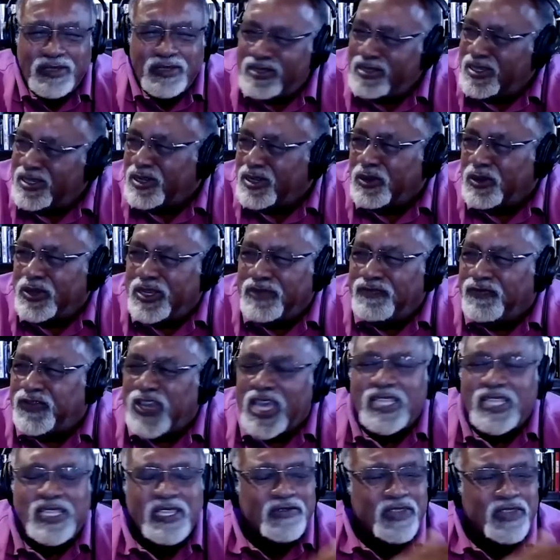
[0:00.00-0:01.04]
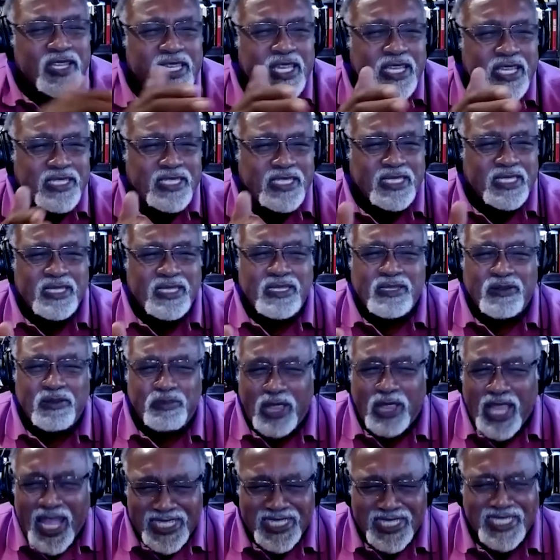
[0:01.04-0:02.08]
invective against the
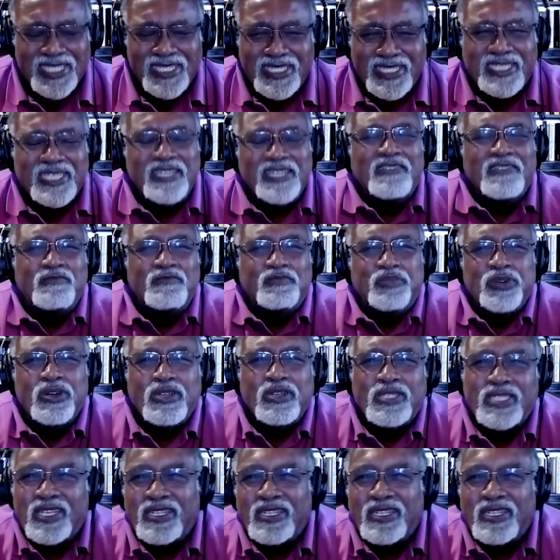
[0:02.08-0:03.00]
licensing of books.